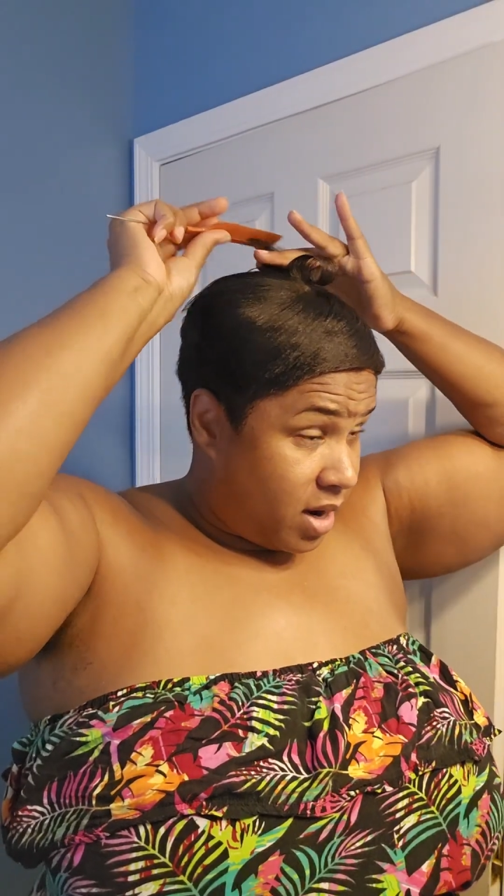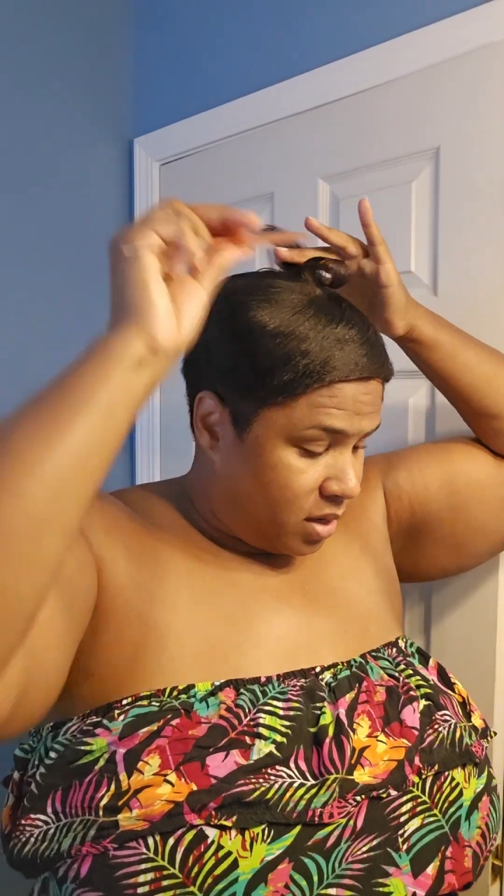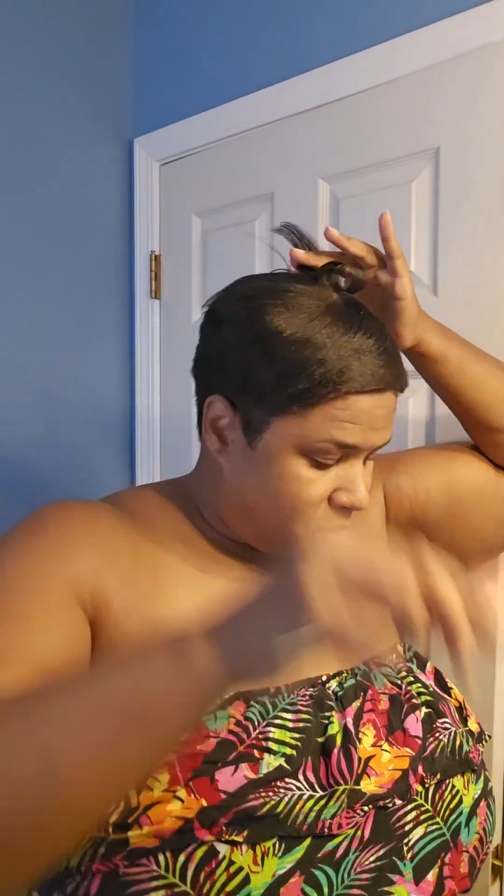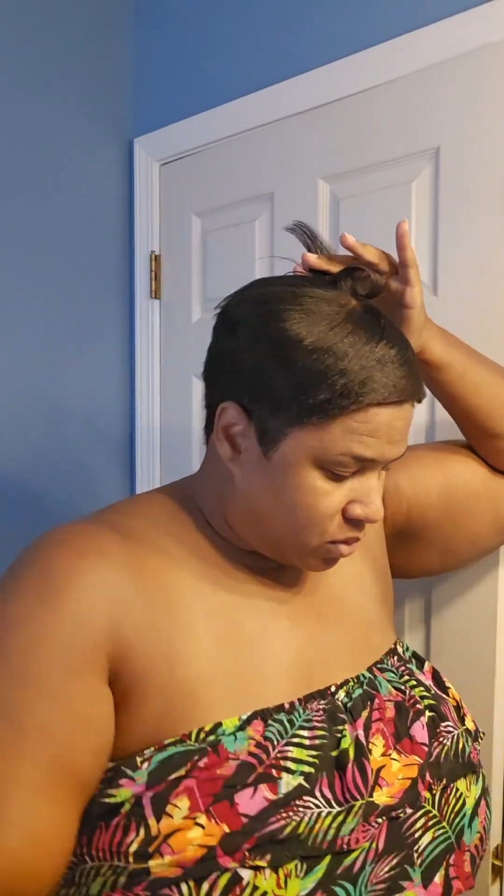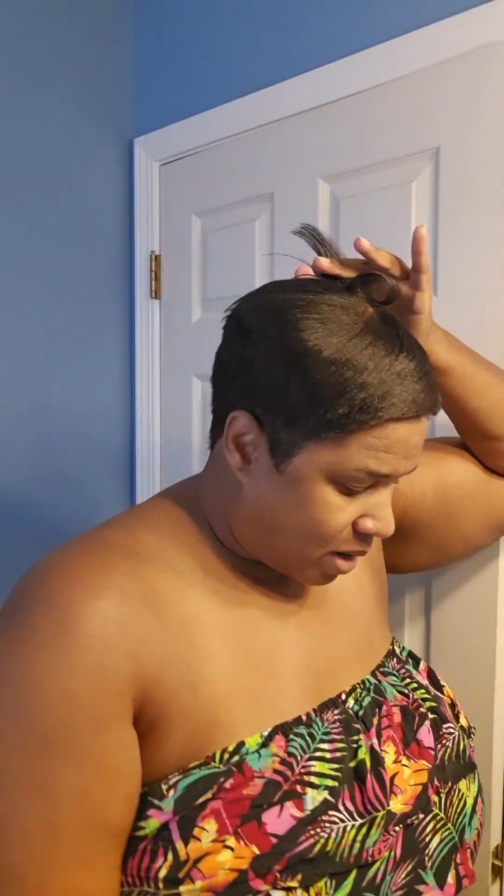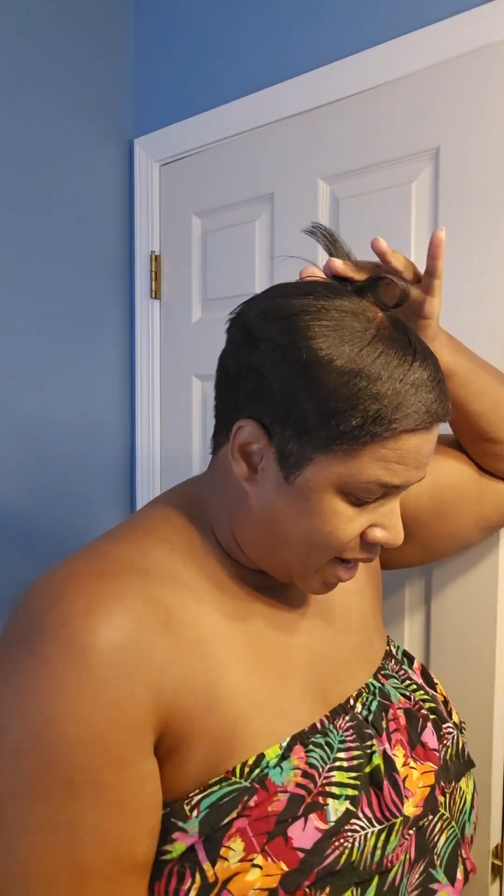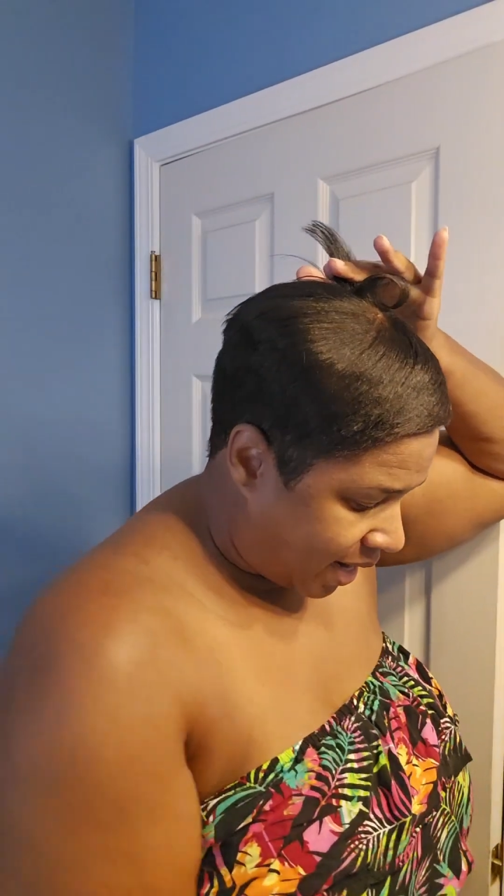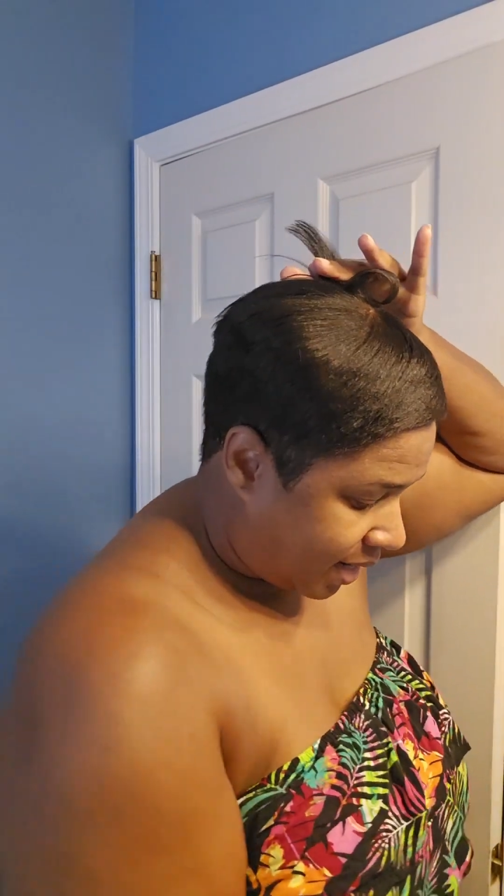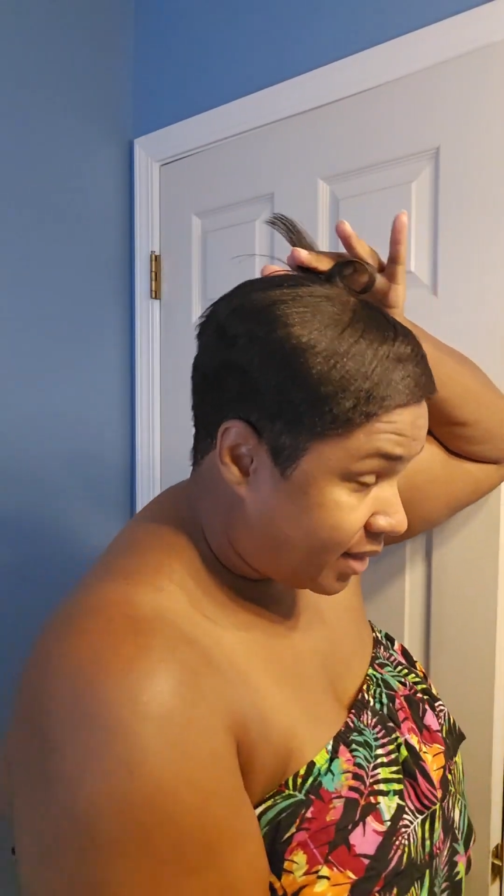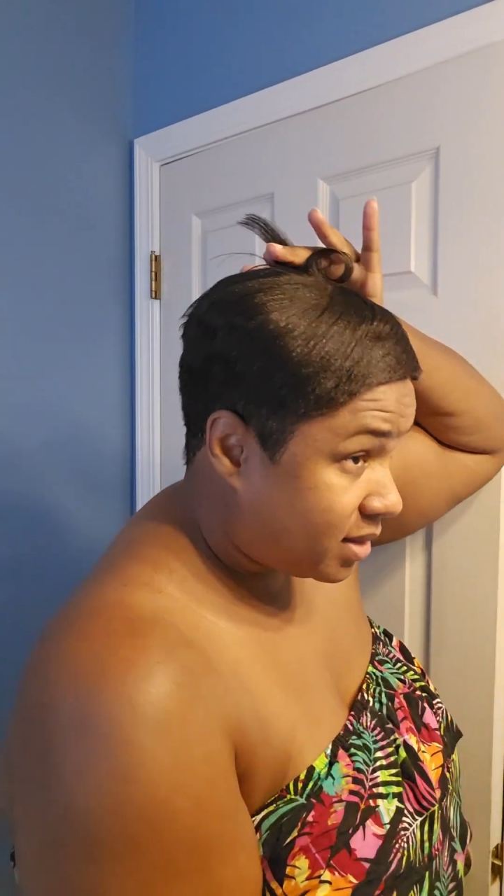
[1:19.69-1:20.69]
I use my
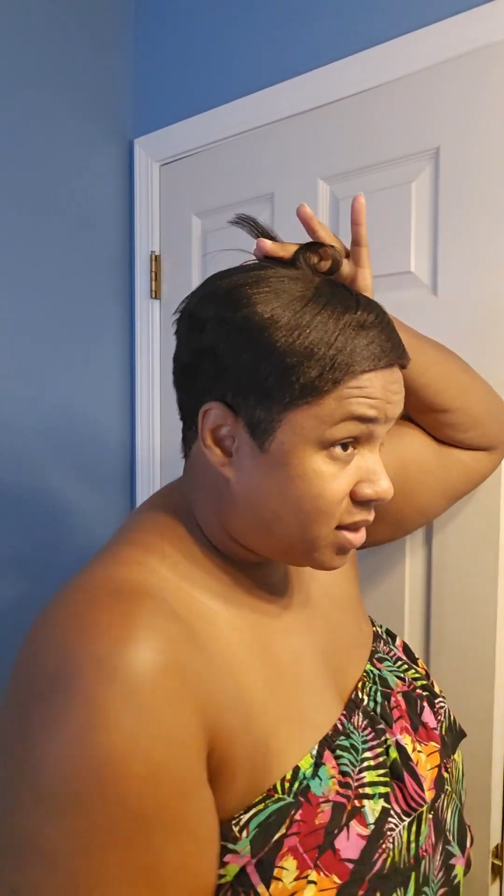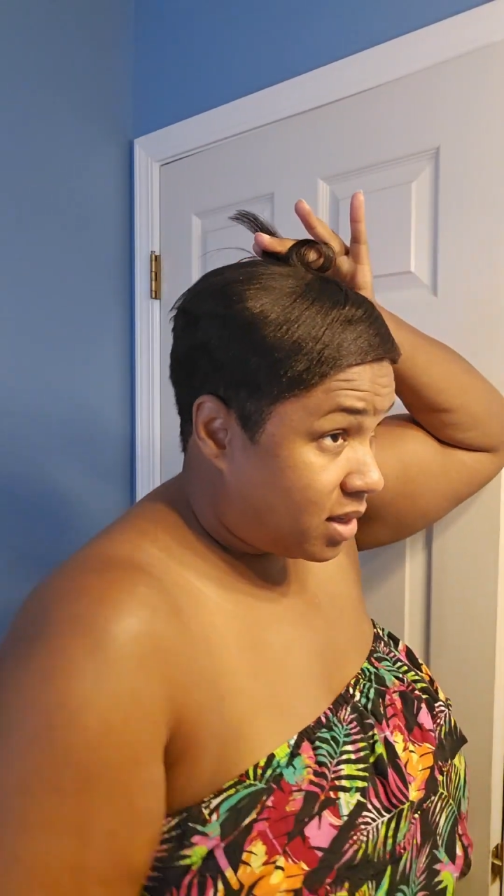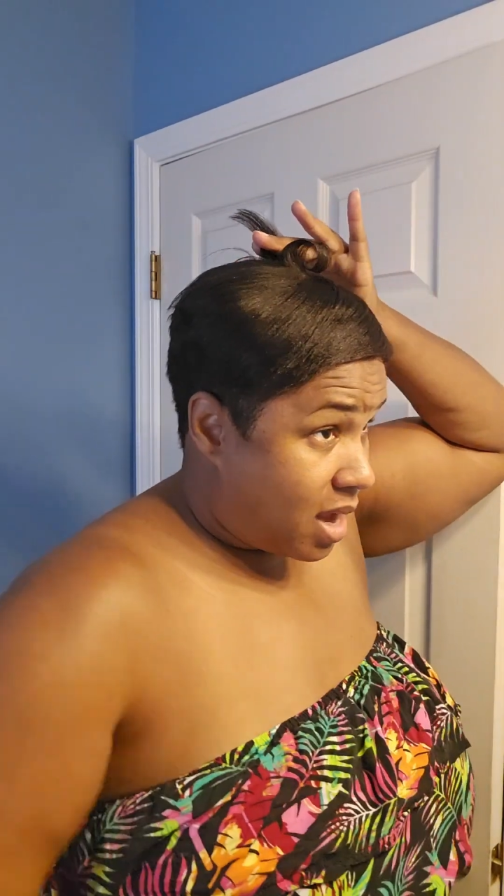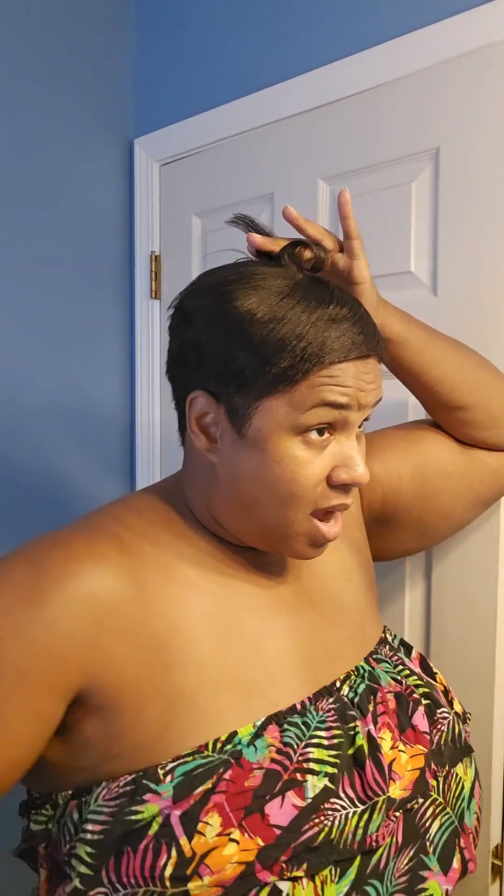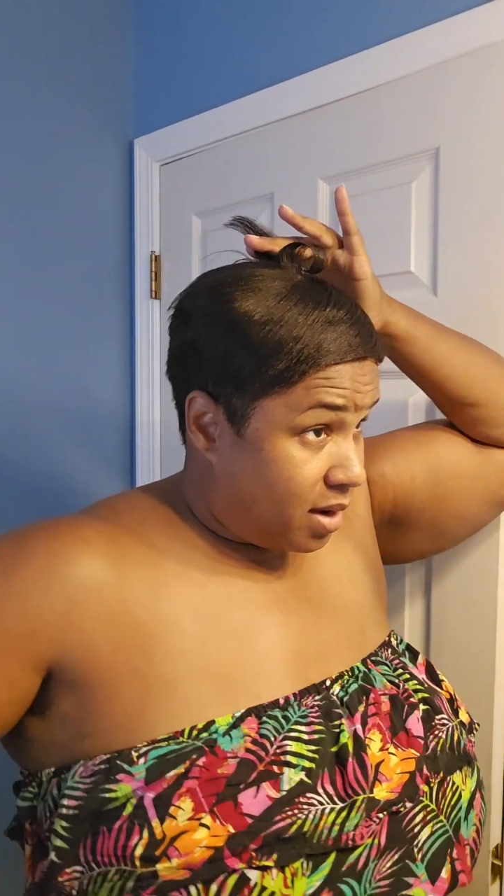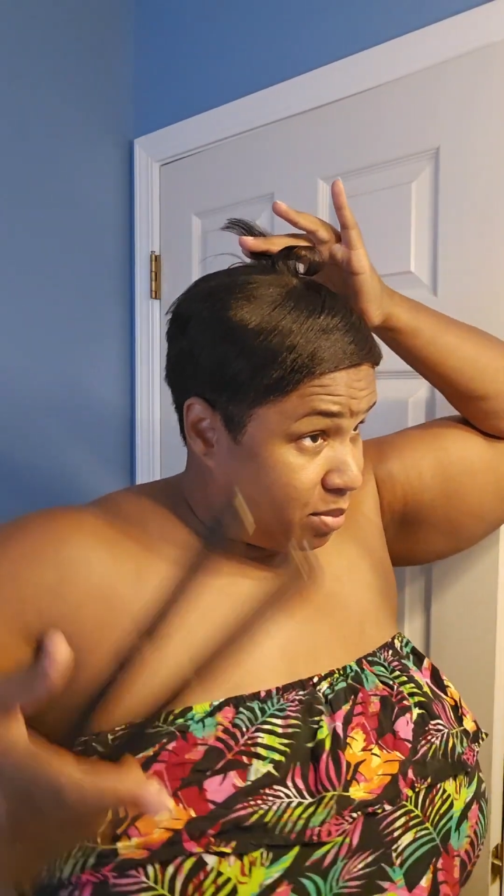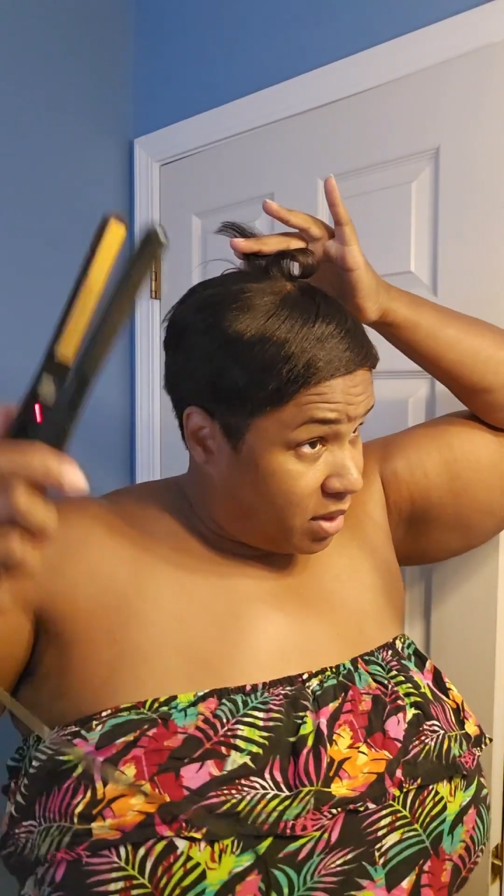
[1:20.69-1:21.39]
hands to guide